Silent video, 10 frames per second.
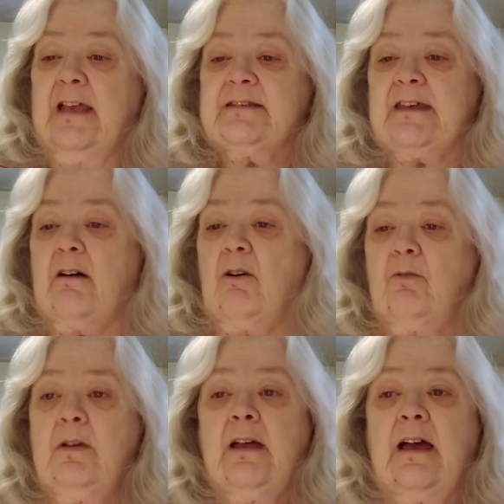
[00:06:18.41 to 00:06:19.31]

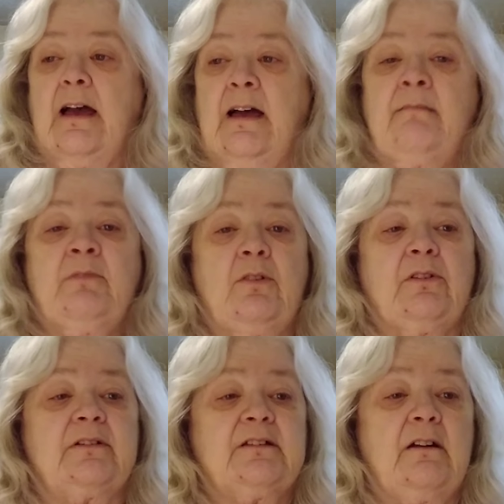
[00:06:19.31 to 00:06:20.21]
So I'm going
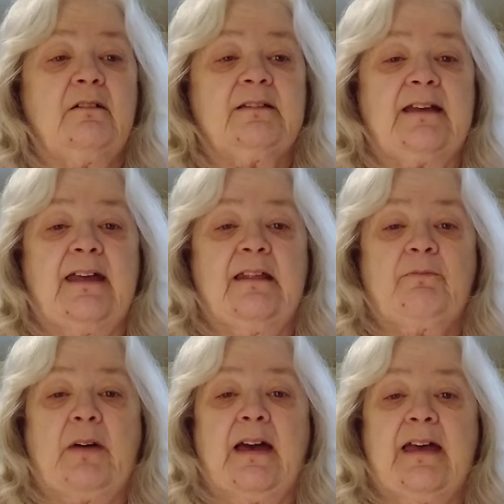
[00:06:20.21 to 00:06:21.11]
to start that
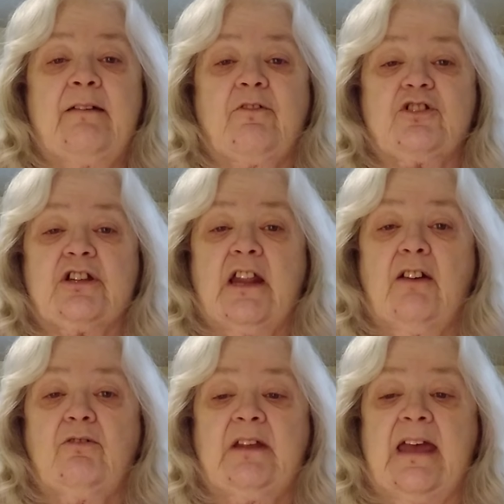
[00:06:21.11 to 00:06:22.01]
if I ever
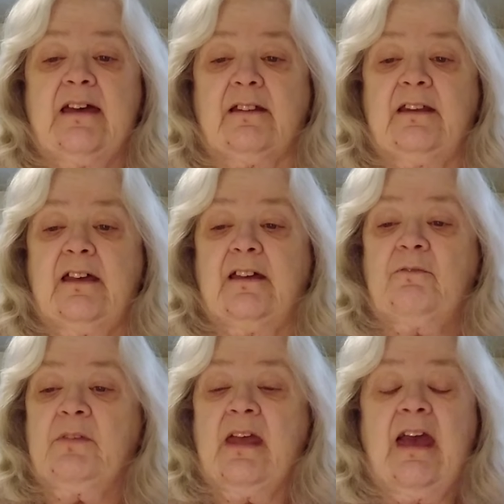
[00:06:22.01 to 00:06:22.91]
slow down
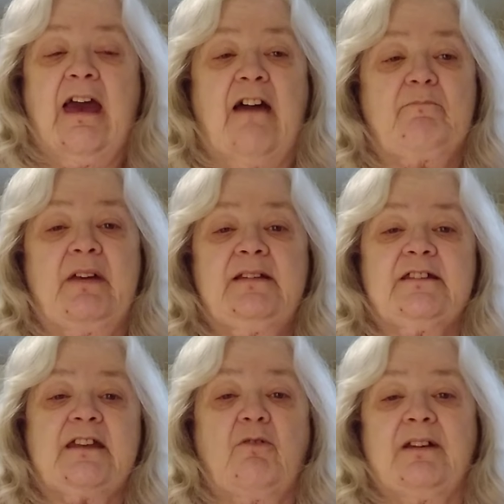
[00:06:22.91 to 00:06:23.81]
enough. I've been
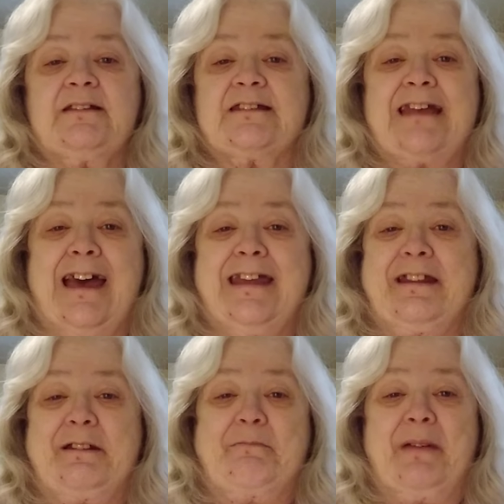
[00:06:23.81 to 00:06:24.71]
so
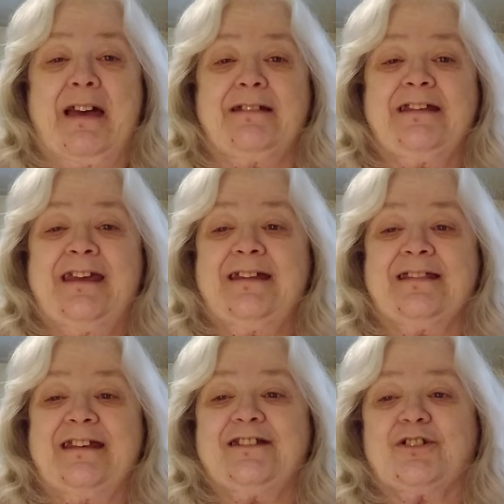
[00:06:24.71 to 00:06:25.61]
excited about
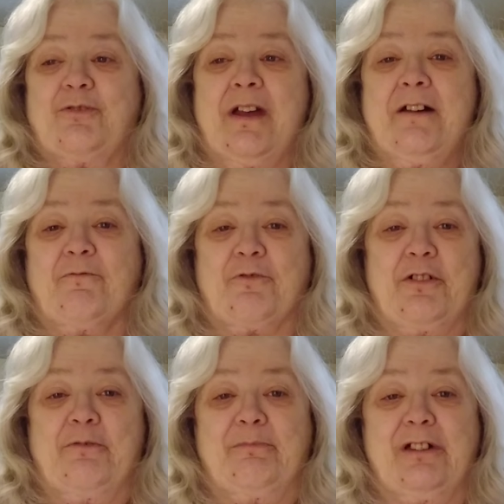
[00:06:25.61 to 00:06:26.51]
getting this craft
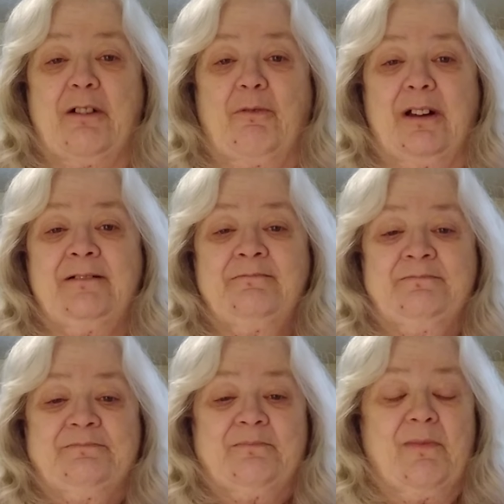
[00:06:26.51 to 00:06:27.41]
room going,
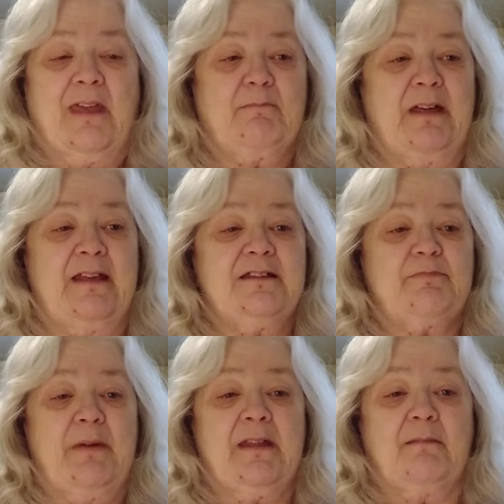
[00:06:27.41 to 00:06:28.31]
but it's
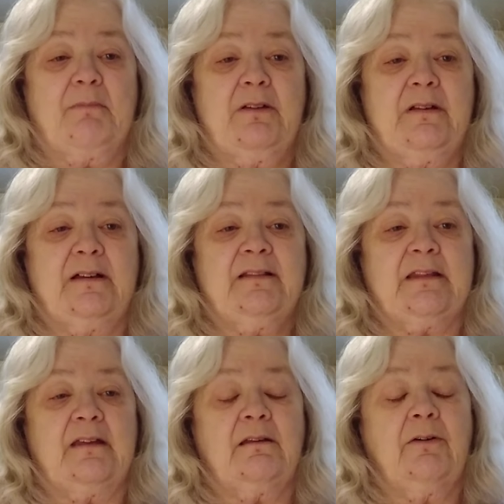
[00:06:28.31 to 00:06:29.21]
been a month
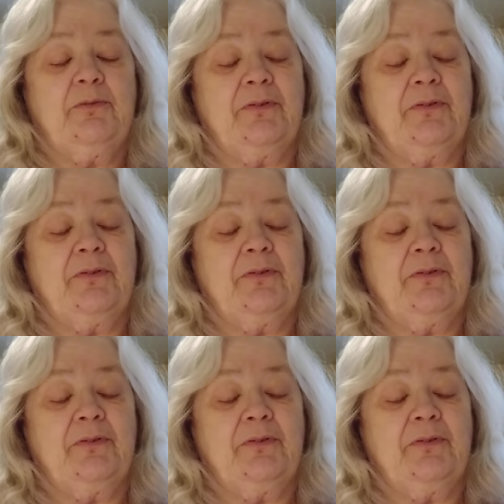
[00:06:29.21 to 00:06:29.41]
and